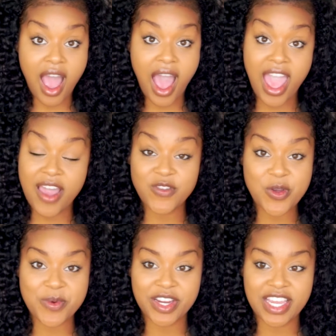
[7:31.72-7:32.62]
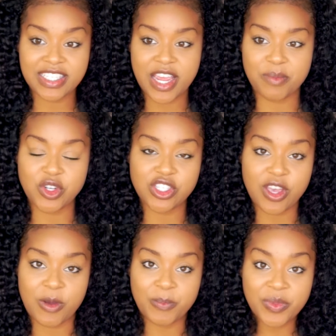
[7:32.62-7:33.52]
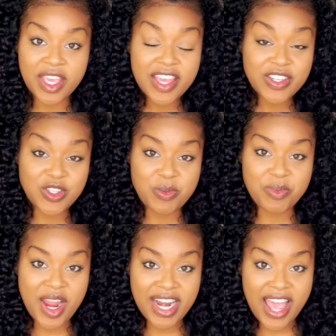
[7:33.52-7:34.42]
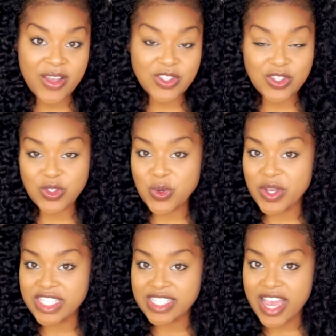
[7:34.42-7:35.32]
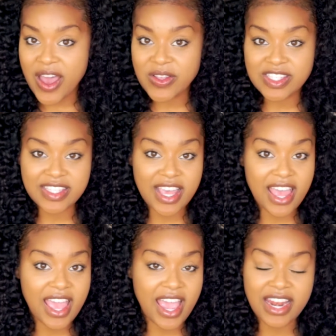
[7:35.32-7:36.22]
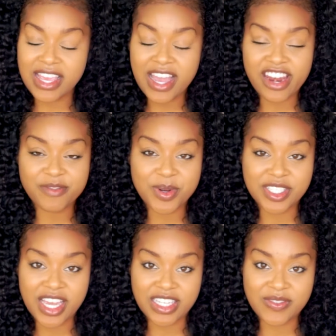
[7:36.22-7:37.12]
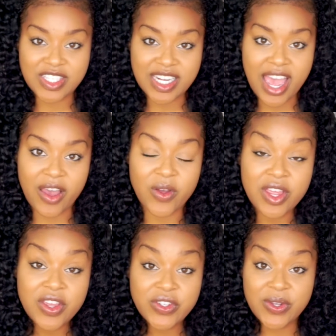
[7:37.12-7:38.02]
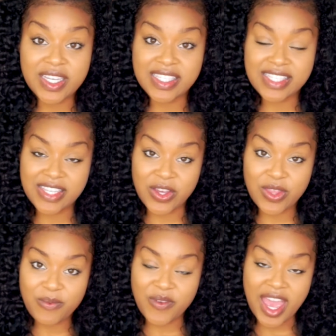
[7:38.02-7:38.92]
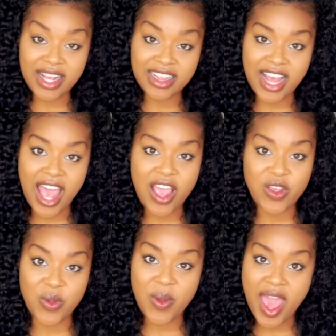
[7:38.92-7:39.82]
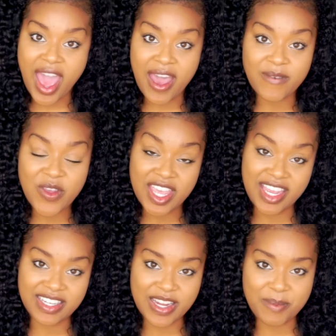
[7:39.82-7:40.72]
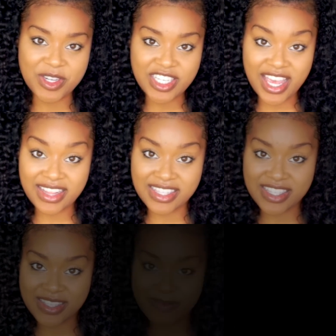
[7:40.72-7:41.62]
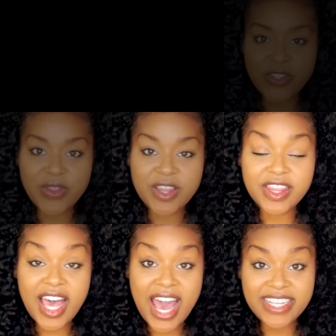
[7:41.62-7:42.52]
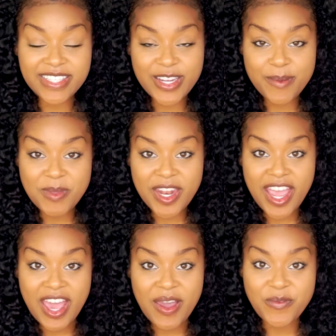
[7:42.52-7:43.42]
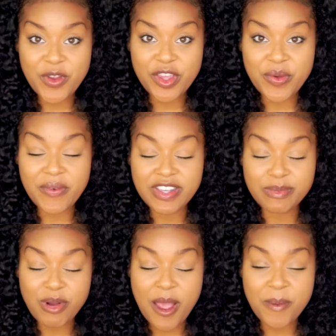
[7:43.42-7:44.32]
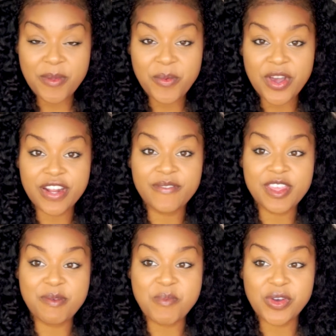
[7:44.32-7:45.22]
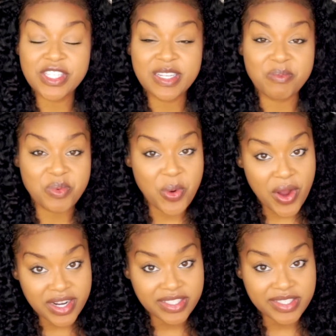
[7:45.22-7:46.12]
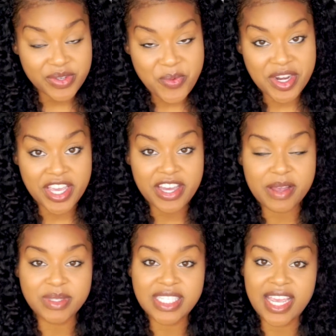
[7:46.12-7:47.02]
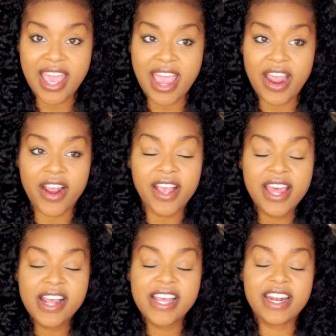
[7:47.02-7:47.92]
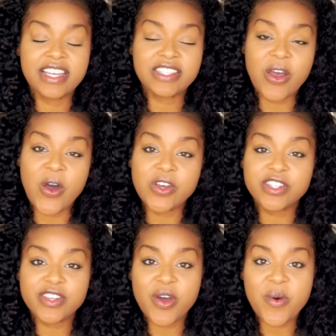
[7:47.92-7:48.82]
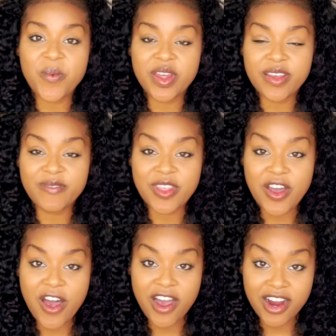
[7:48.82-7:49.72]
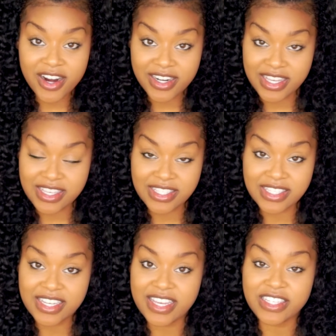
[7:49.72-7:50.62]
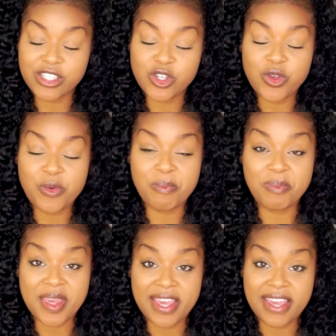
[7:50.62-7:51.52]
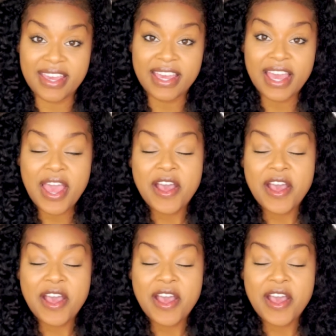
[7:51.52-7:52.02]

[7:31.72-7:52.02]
I have no more heat damage. So do braid outs, twist outs, any kind of protective style to conceal the fact that you have heat damaged ends. So the last tip that I have for you is probably one of the most important when it comes to hair, and it's also one of the hardest, is to be